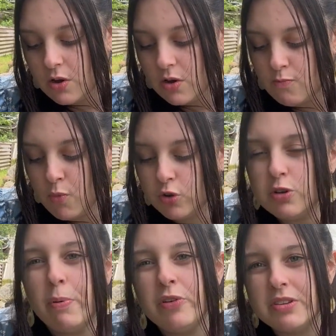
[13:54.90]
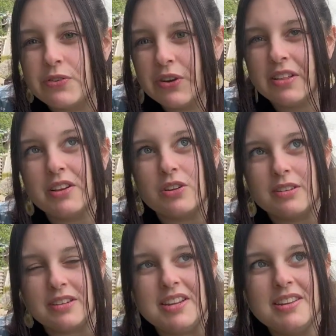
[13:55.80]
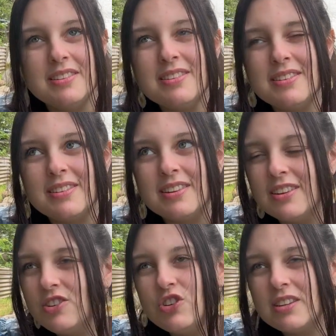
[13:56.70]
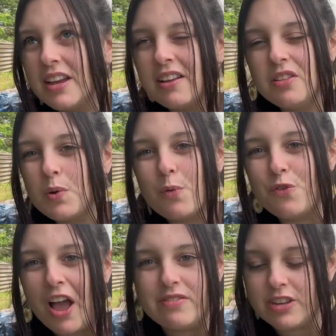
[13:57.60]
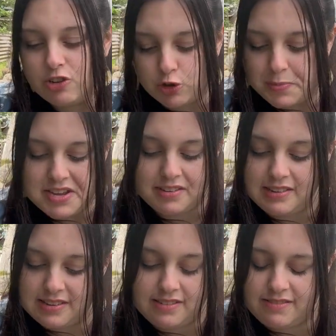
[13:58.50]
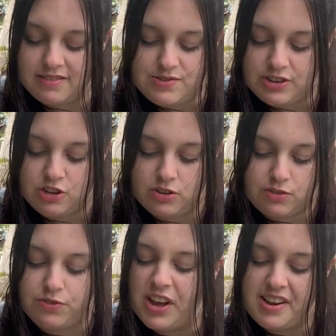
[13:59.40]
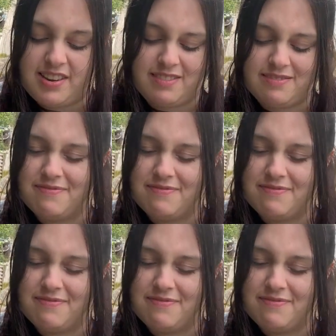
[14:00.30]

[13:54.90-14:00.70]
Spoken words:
multiple different little scenes in just like a little 5-inch piece, which is fun.